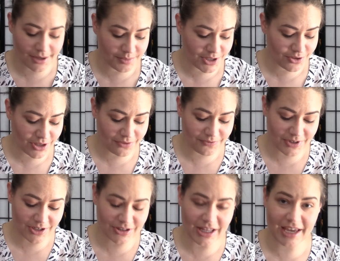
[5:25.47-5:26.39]
so they
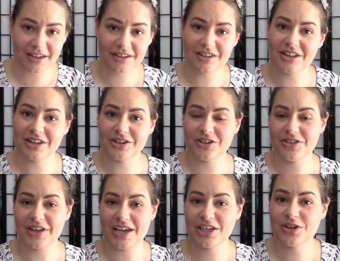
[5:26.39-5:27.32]
feel like a little
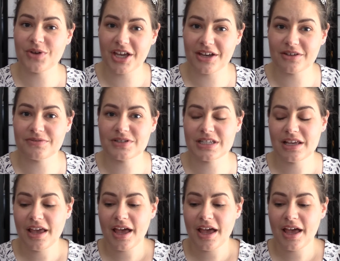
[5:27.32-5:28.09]
thank you gift,